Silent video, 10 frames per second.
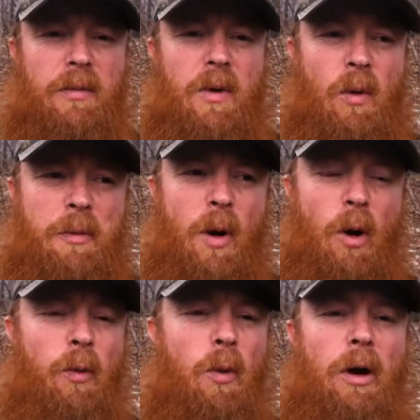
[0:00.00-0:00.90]
We
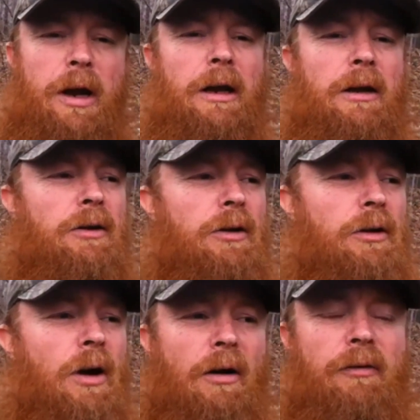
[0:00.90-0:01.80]
both were working
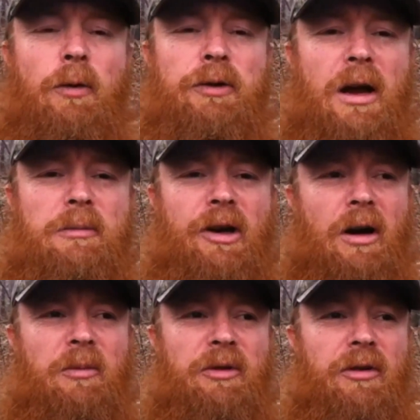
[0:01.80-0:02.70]
full-time
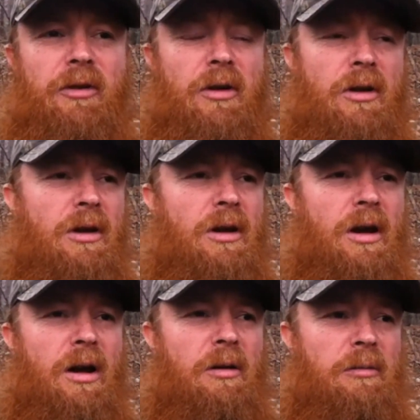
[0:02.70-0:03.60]
jobs,
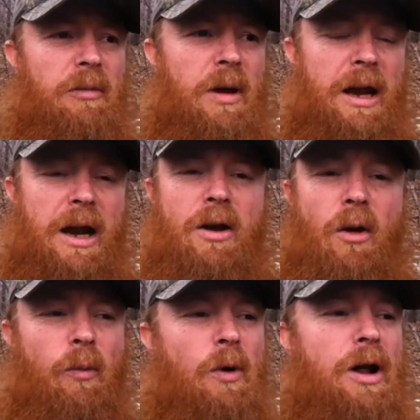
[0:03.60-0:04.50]
and I know
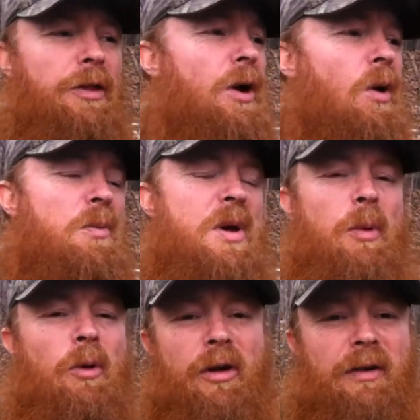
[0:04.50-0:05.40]
we're not the only
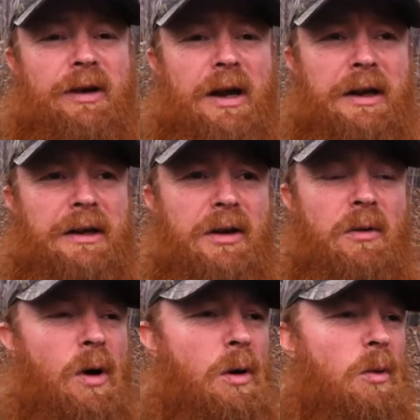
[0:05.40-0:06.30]
people who's ever done this.
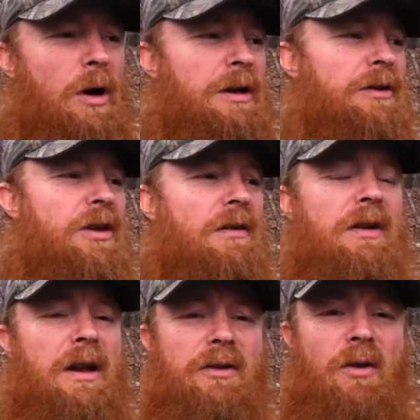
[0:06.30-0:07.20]
We were working
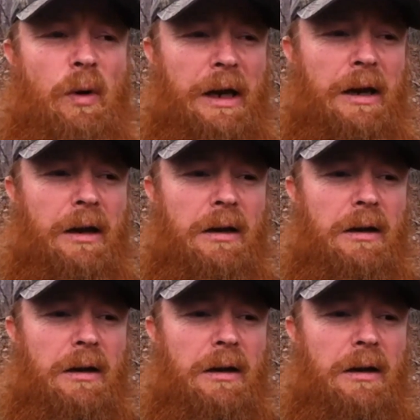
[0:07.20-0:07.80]
7 days a week,